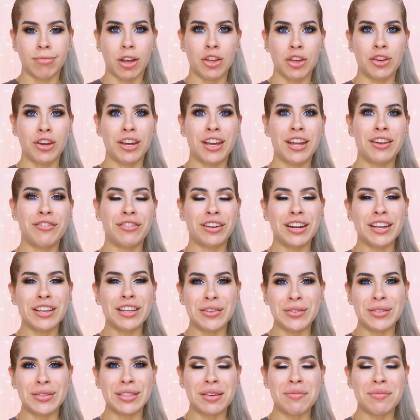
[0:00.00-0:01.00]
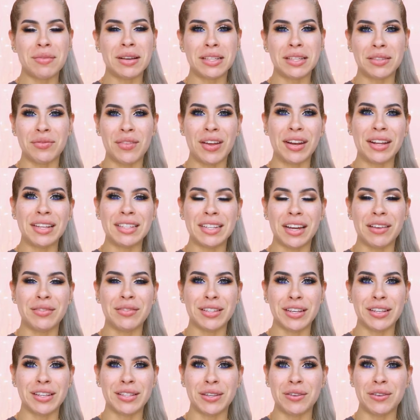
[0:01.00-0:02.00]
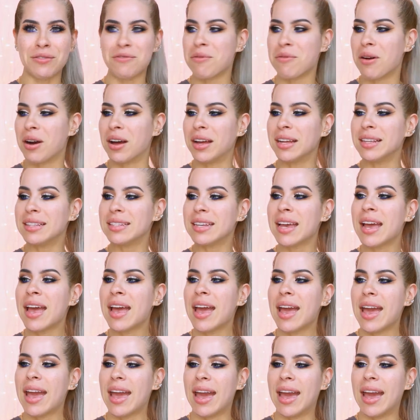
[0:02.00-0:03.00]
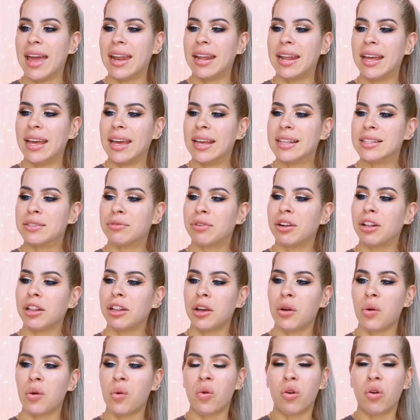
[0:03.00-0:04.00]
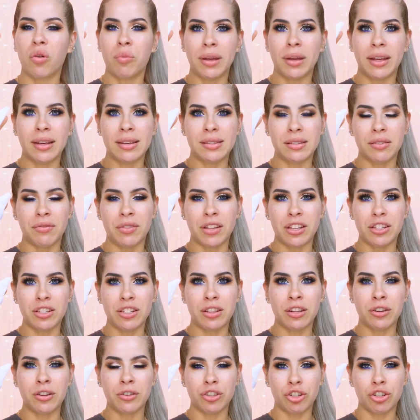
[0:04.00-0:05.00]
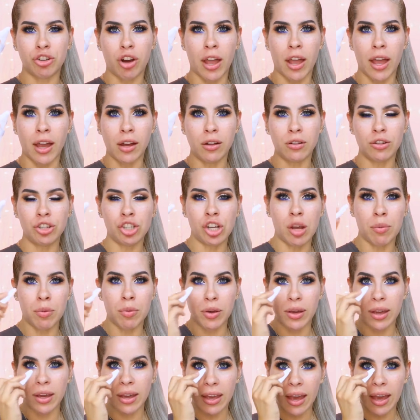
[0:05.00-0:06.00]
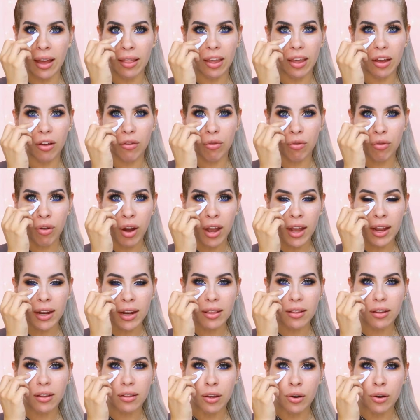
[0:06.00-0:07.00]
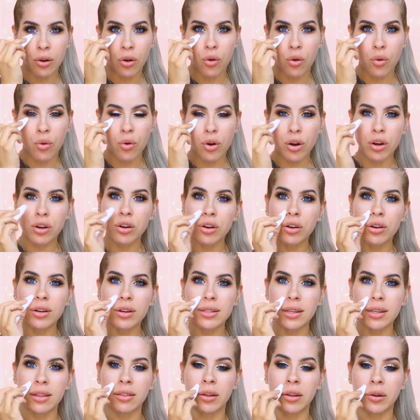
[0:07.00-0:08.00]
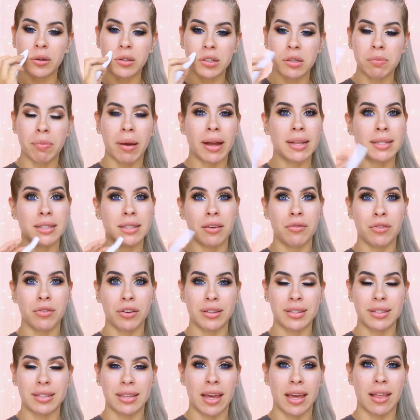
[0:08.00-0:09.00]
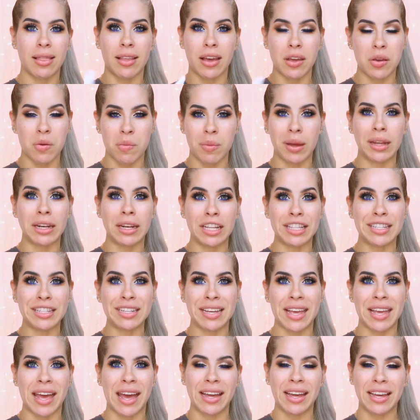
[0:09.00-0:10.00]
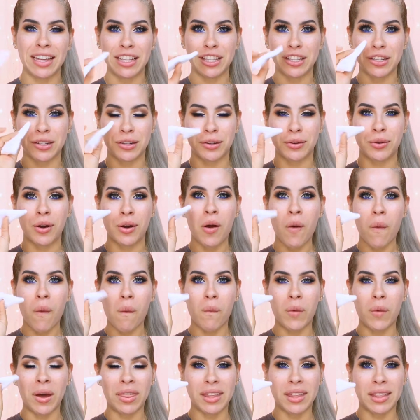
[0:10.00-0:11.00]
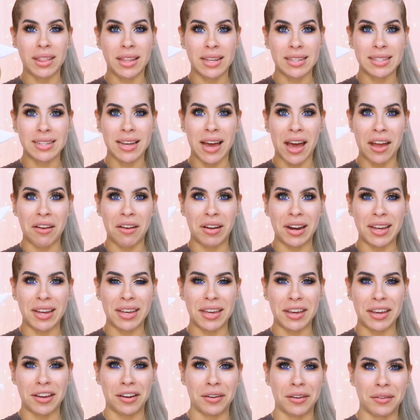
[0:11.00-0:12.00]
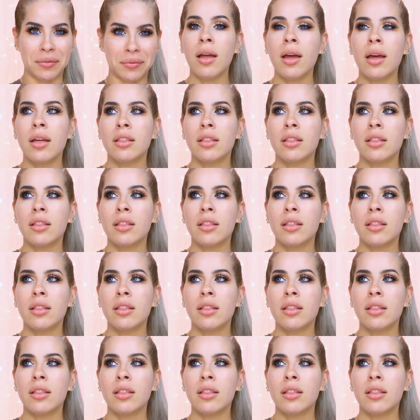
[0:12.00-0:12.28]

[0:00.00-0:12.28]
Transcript: You can reuse them as many times as you want, and it's really cool because of this little triangle shape. You can get like right in the little corners and little spots of your skin that you may need to get into with this guy right here.